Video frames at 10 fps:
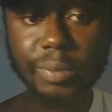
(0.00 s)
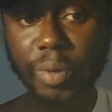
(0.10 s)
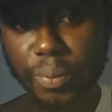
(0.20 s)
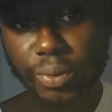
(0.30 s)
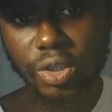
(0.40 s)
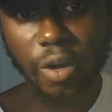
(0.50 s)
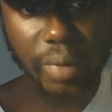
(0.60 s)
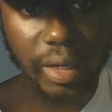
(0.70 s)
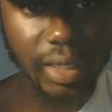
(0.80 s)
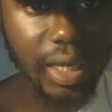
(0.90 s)
people saw
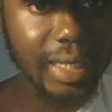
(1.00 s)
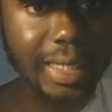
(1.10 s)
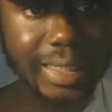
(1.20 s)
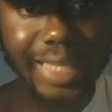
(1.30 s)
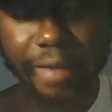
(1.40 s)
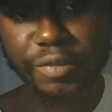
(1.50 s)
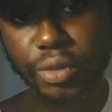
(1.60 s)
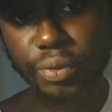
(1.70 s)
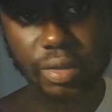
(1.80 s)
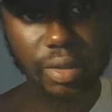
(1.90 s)
money and he's
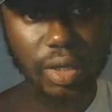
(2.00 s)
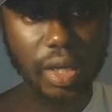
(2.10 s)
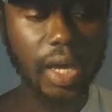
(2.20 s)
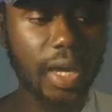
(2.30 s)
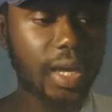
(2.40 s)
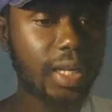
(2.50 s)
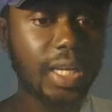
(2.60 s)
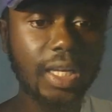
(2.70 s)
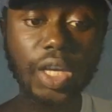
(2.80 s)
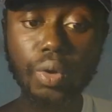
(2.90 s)
after it. And
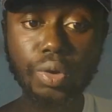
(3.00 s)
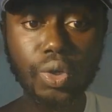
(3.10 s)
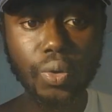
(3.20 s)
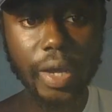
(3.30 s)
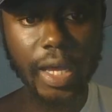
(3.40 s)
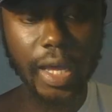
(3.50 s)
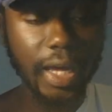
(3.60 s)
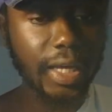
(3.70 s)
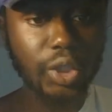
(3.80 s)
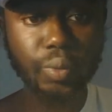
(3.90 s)
he will do it.
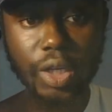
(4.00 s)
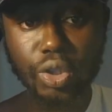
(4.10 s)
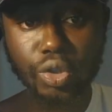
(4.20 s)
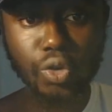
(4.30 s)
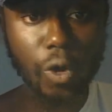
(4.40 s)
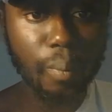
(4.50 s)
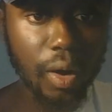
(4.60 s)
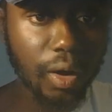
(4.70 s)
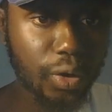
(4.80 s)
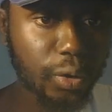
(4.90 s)
He's willing to throw
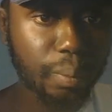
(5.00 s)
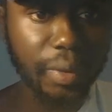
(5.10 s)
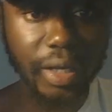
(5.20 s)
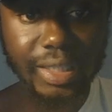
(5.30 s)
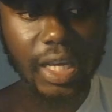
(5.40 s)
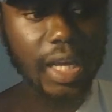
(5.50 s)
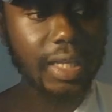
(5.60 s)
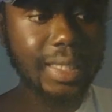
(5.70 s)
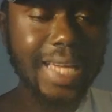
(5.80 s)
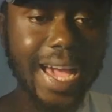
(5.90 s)
Maryland on the bus.
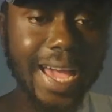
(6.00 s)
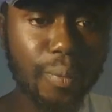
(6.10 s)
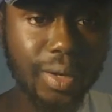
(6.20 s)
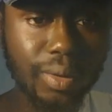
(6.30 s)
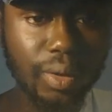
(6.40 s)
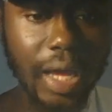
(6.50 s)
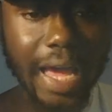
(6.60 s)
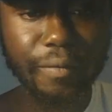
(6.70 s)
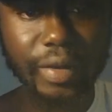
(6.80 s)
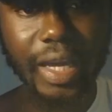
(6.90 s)
This guy went to
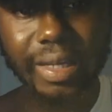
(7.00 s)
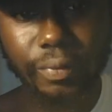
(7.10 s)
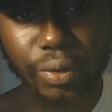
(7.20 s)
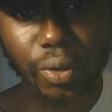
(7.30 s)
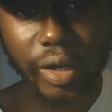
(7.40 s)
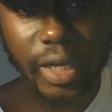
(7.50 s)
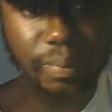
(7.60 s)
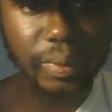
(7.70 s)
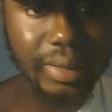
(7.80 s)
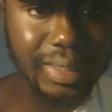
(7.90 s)
have an interview on
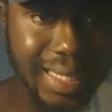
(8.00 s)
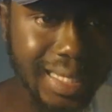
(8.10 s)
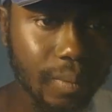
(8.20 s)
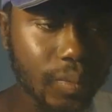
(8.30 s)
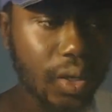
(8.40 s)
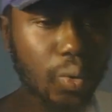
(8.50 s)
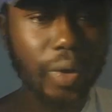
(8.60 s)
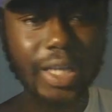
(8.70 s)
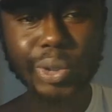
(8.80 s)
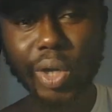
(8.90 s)
ABC
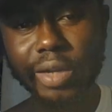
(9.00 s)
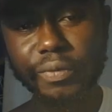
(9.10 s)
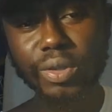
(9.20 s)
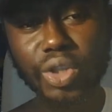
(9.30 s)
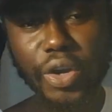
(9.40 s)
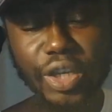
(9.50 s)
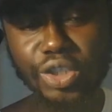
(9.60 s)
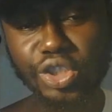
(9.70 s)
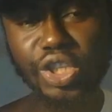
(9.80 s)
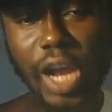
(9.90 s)
where he's calling for
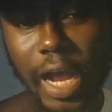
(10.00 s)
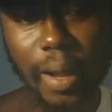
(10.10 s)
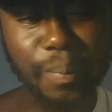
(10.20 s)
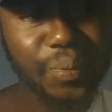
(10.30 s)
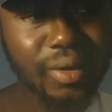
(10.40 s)
Durkin's job